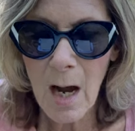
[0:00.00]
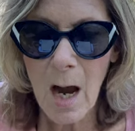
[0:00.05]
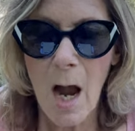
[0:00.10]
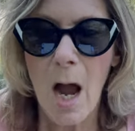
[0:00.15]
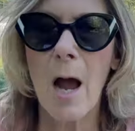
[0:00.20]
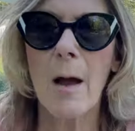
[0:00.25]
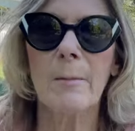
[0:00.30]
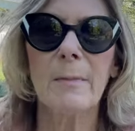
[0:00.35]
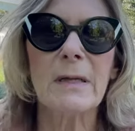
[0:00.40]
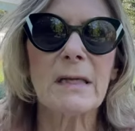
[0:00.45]

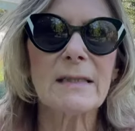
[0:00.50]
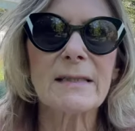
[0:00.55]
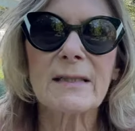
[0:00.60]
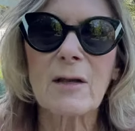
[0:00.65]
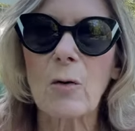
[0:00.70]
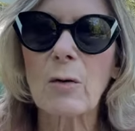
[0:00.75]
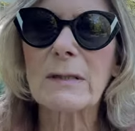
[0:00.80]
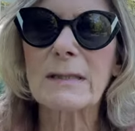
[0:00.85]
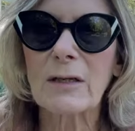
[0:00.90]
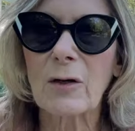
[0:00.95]
Um,
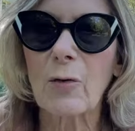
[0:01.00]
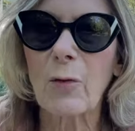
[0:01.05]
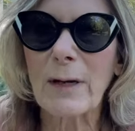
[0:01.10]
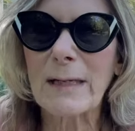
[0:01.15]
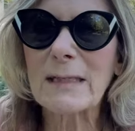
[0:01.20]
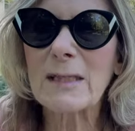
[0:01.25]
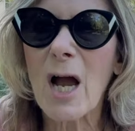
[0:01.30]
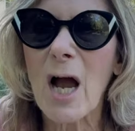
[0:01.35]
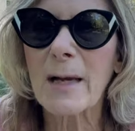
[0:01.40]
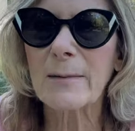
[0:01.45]
so it's a
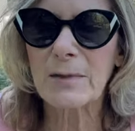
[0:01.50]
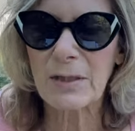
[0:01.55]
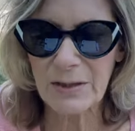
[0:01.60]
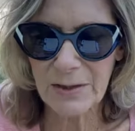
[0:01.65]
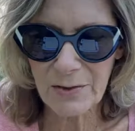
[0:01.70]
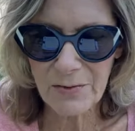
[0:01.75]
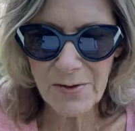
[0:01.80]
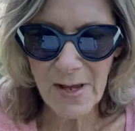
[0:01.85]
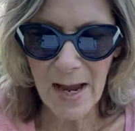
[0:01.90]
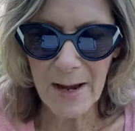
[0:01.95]
great time to
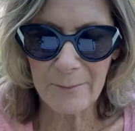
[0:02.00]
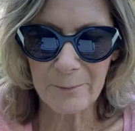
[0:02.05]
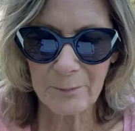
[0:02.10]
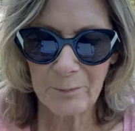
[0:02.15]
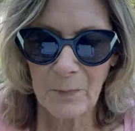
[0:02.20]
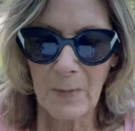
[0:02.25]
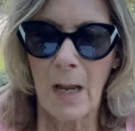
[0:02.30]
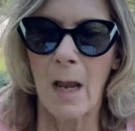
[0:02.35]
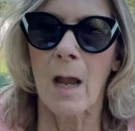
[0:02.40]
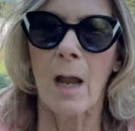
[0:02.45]
do that.
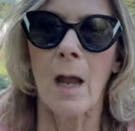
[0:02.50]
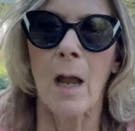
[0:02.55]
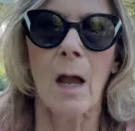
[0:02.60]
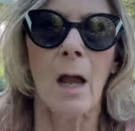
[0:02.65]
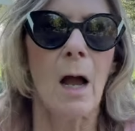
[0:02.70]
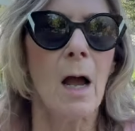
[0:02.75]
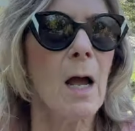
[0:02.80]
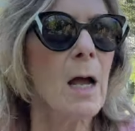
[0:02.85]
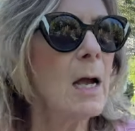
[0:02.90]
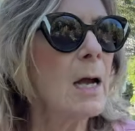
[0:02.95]

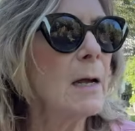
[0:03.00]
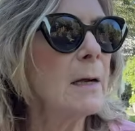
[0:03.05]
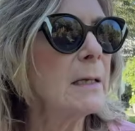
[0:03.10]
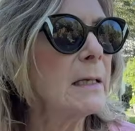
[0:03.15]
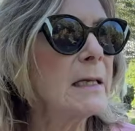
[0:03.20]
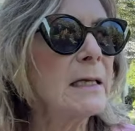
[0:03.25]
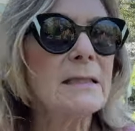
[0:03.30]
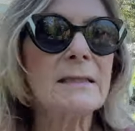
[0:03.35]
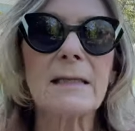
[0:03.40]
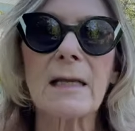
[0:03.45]
Uh,
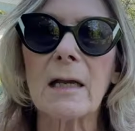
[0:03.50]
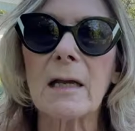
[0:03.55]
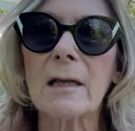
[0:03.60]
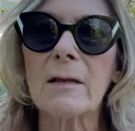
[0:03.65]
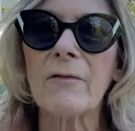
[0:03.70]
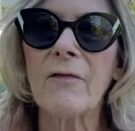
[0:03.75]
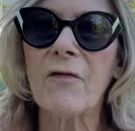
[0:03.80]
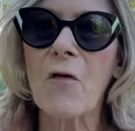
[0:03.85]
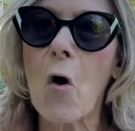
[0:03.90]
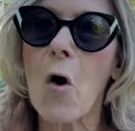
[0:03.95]
it's
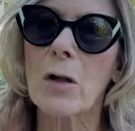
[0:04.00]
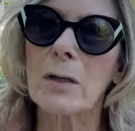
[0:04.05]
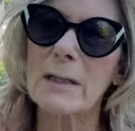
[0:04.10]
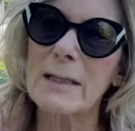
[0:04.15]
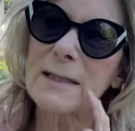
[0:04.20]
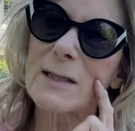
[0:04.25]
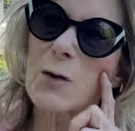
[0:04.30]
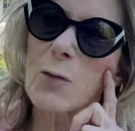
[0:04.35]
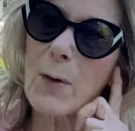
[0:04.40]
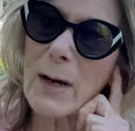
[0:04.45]
fall
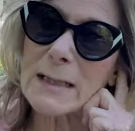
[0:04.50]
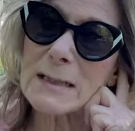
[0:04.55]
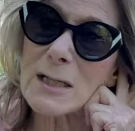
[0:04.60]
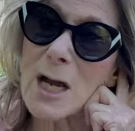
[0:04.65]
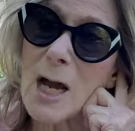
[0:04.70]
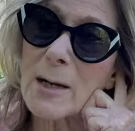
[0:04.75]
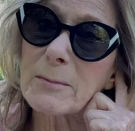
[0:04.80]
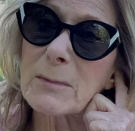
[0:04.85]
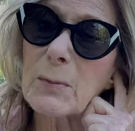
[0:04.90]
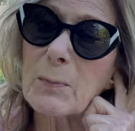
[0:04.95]
is a great
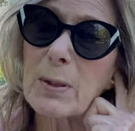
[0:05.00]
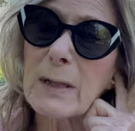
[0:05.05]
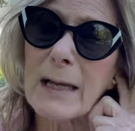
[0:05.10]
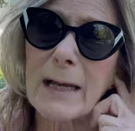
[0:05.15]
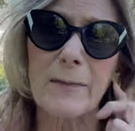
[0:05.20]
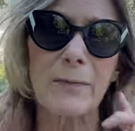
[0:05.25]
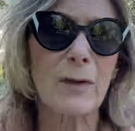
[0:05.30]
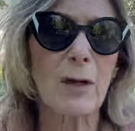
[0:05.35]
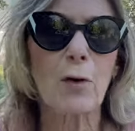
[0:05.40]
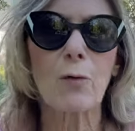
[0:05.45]
time to
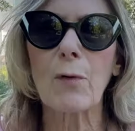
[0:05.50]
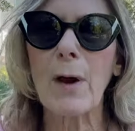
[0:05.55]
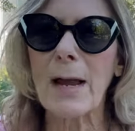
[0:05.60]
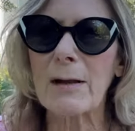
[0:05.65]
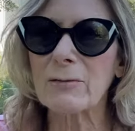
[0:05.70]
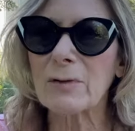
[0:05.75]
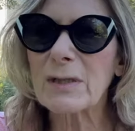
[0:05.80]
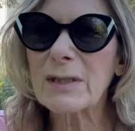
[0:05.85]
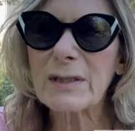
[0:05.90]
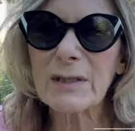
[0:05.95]
plant. The
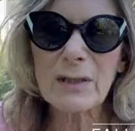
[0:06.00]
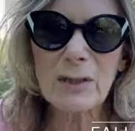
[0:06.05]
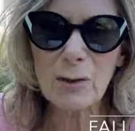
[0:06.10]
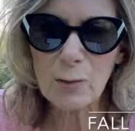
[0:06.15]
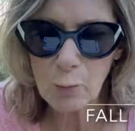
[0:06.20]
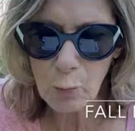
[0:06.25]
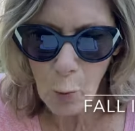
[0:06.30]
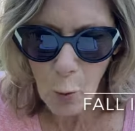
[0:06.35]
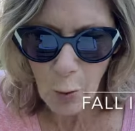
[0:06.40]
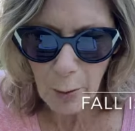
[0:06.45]
ground is still
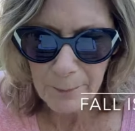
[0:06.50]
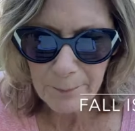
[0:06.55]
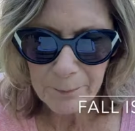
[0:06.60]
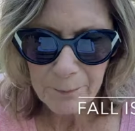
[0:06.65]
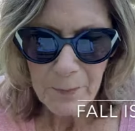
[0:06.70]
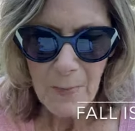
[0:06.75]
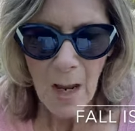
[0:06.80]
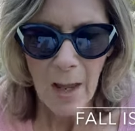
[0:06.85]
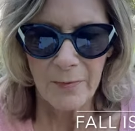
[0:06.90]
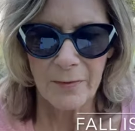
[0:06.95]
warm.
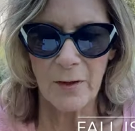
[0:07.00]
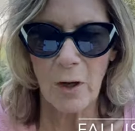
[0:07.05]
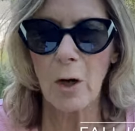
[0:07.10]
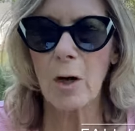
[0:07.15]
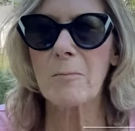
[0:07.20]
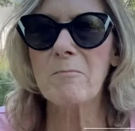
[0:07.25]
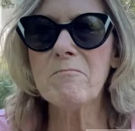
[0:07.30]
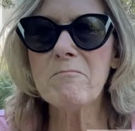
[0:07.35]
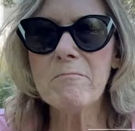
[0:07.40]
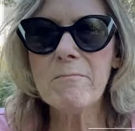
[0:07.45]
There
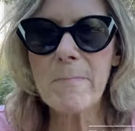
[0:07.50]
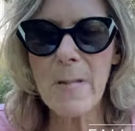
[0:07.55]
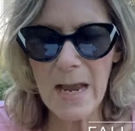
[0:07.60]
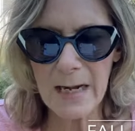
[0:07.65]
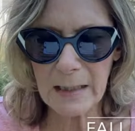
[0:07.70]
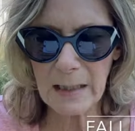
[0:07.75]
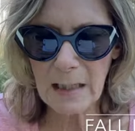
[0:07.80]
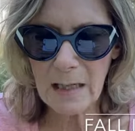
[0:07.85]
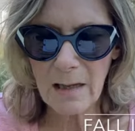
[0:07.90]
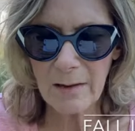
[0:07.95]
are
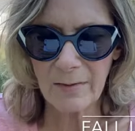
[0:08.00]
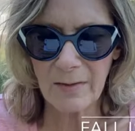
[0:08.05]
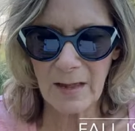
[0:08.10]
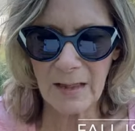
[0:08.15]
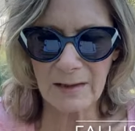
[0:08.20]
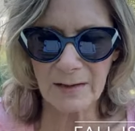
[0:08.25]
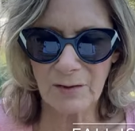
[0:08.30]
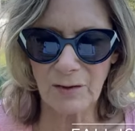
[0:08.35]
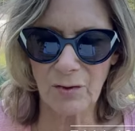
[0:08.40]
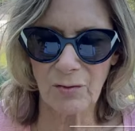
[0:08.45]
many
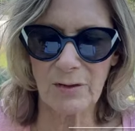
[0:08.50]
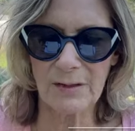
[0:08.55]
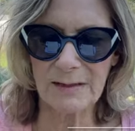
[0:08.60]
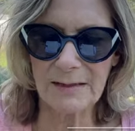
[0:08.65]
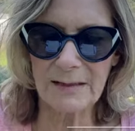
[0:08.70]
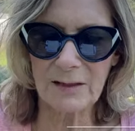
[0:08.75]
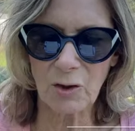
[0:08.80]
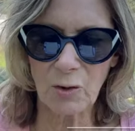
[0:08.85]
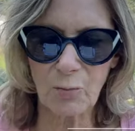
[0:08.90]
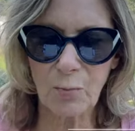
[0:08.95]
things you can
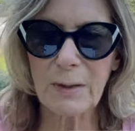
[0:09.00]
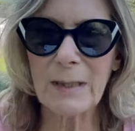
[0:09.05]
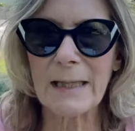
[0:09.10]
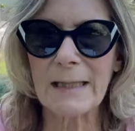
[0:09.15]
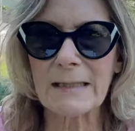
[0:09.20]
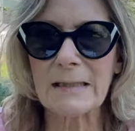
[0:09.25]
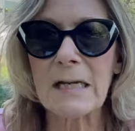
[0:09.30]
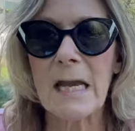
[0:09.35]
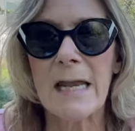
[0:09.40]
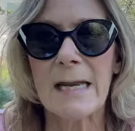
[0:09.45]
still
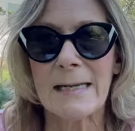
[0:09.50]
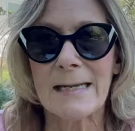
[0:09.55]
plant.